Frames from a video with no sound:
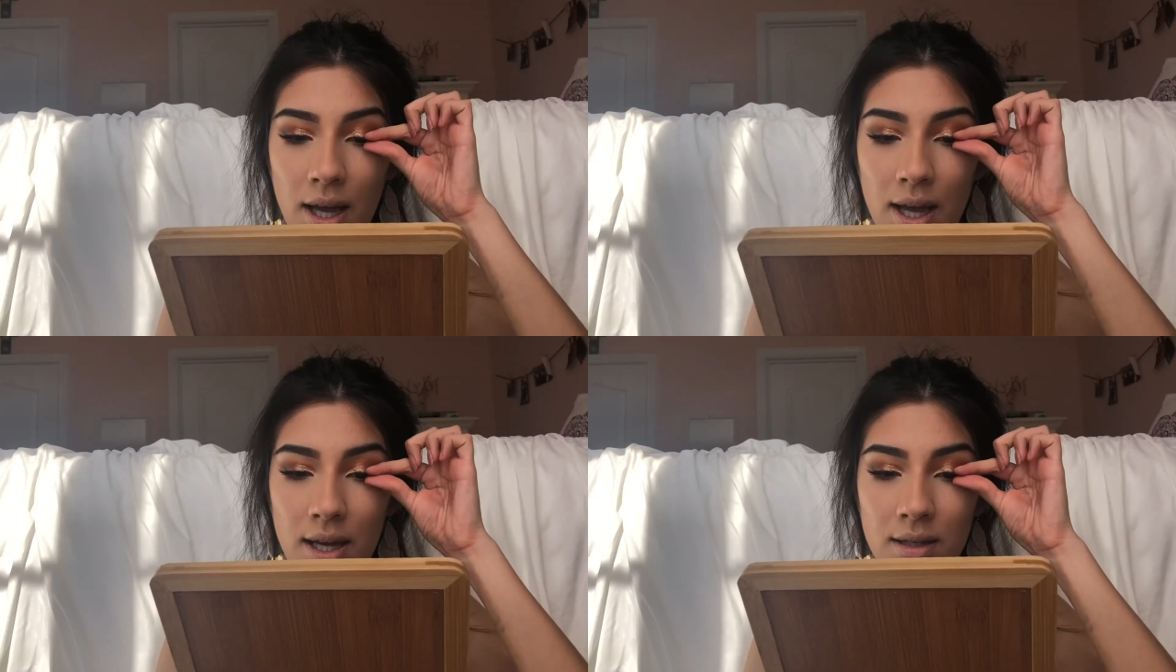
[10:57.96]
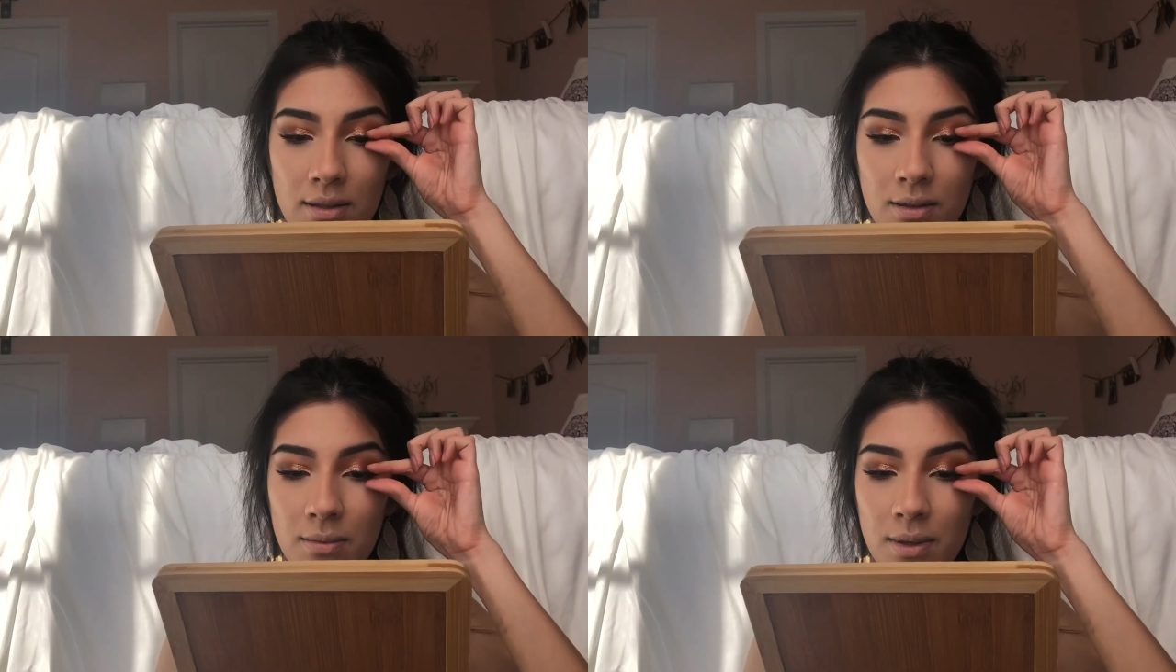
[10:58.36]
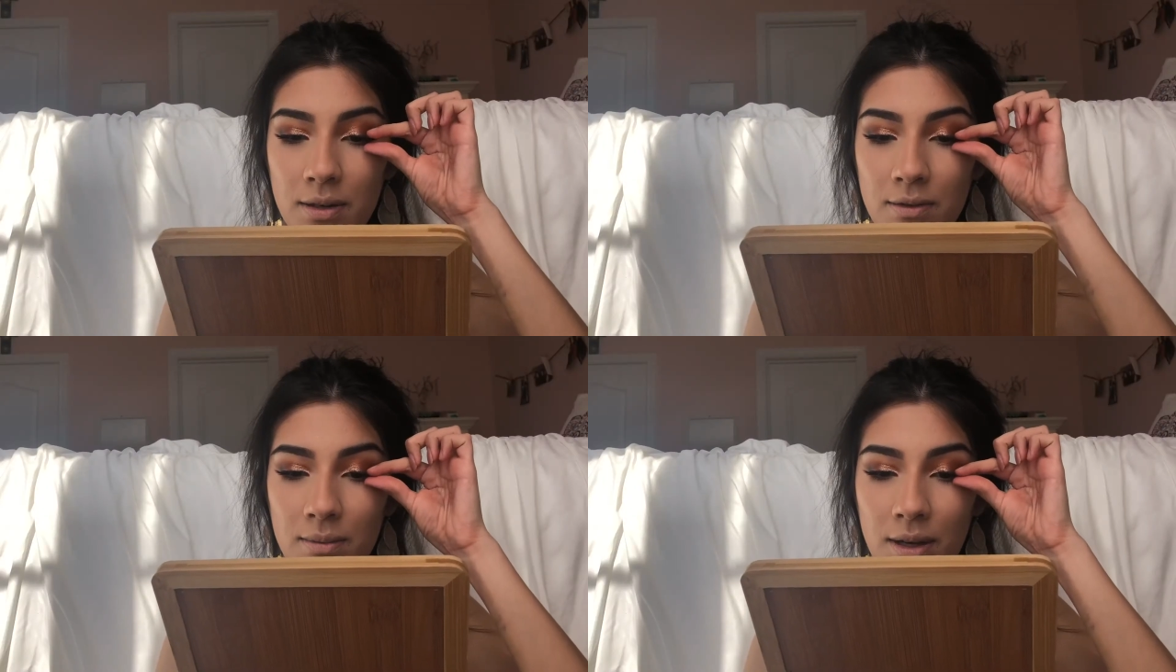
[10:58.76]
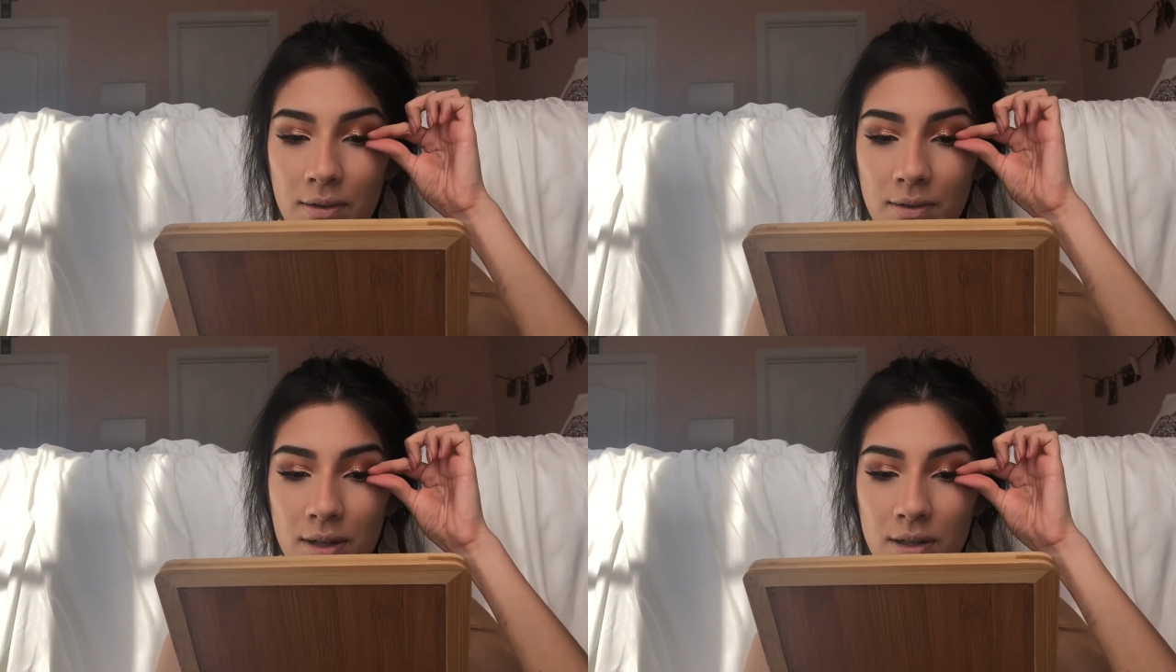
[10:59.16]
I had a little bit of
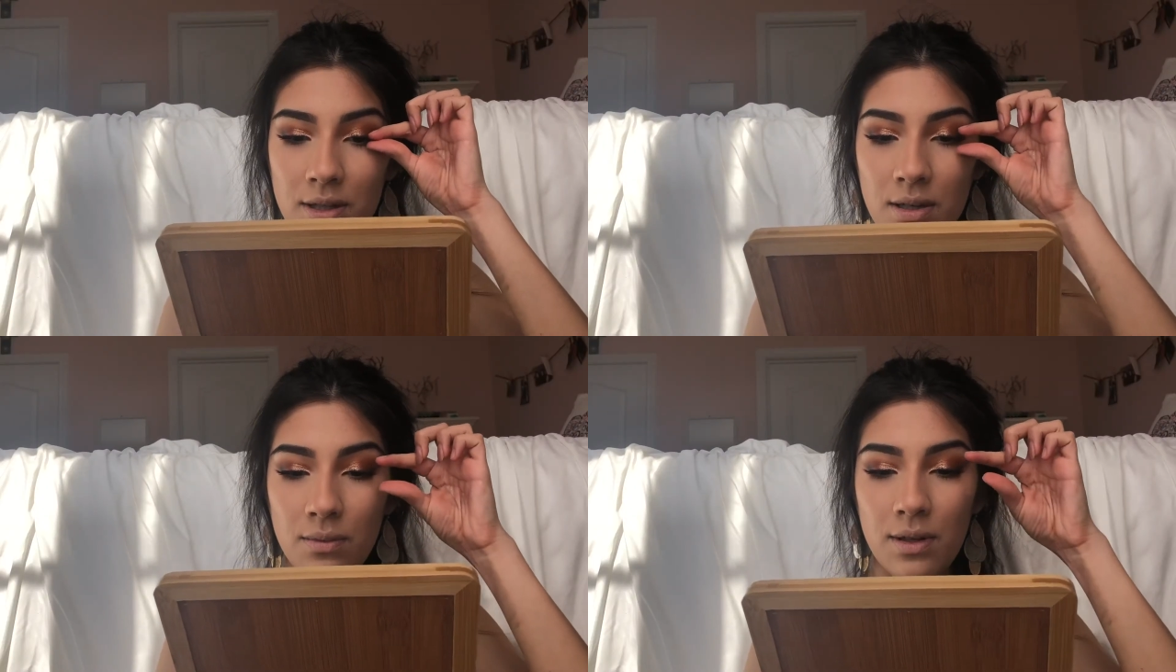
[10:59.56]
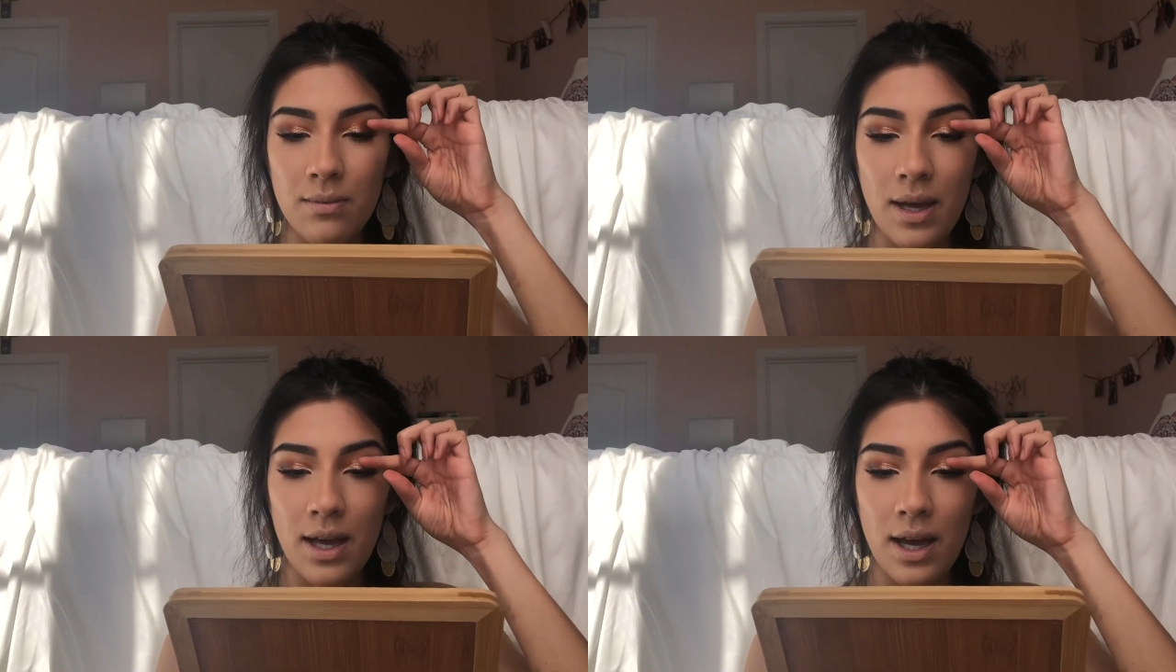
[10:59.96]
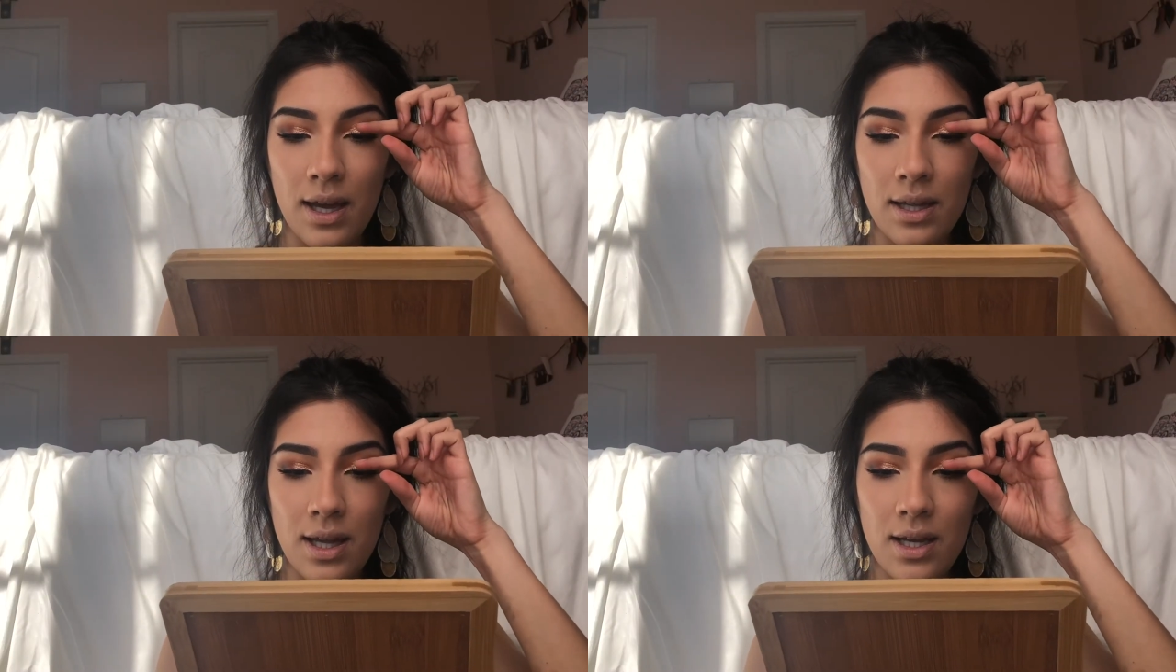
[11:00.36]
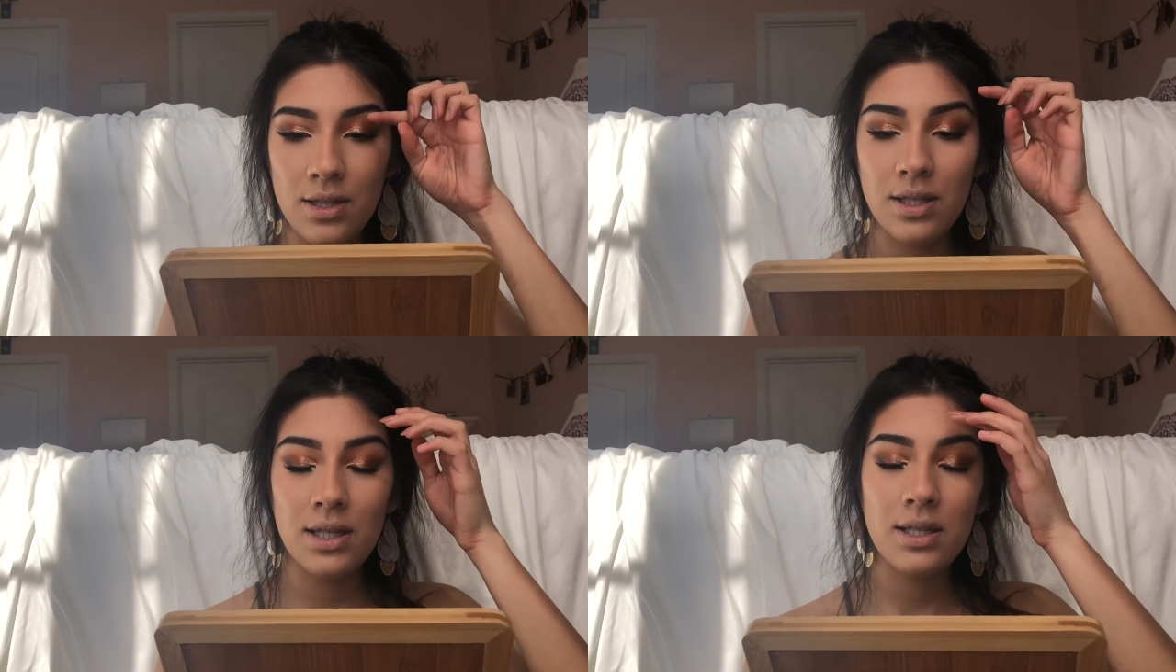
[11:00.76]
malfunction with my
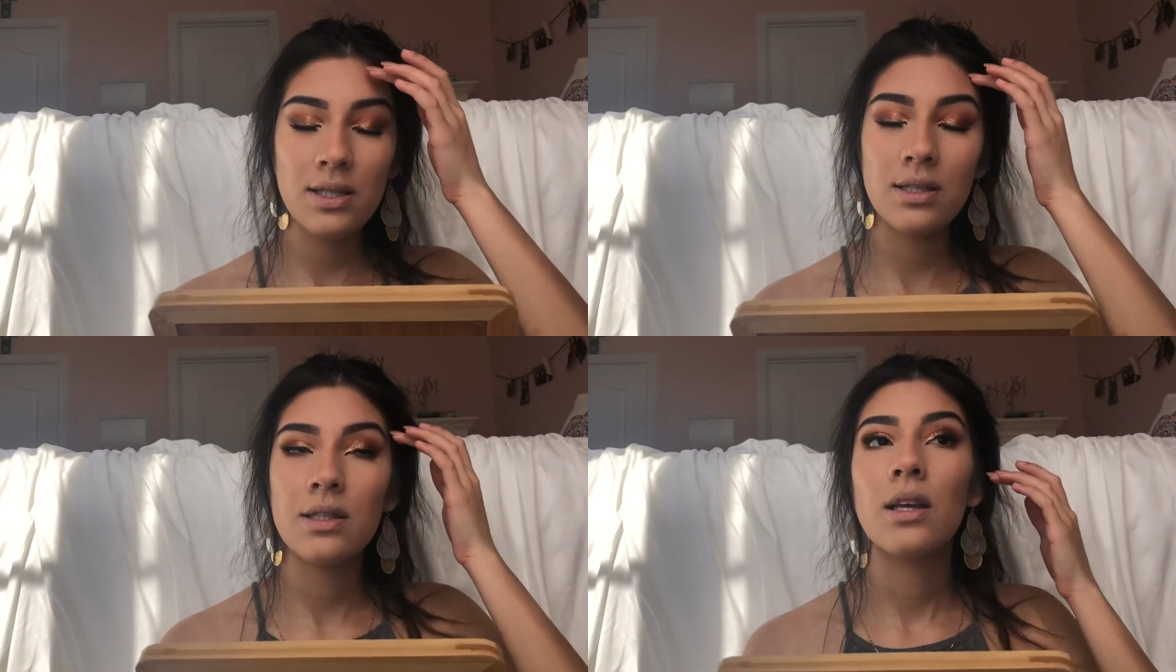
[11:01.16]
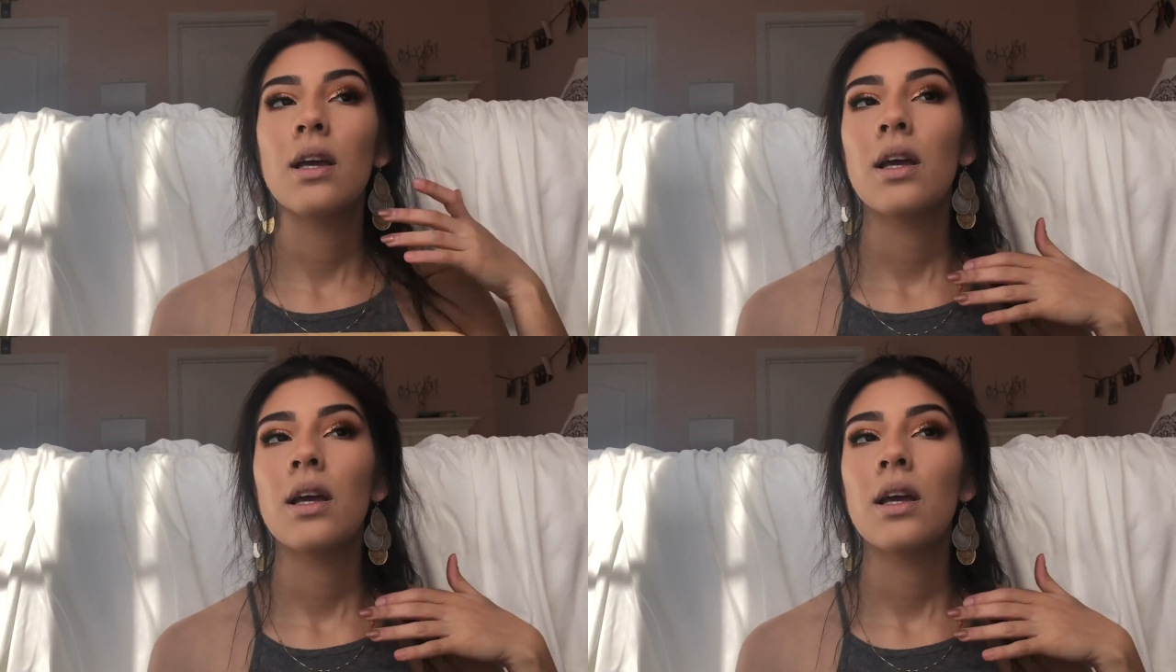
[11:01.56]
eyelashes.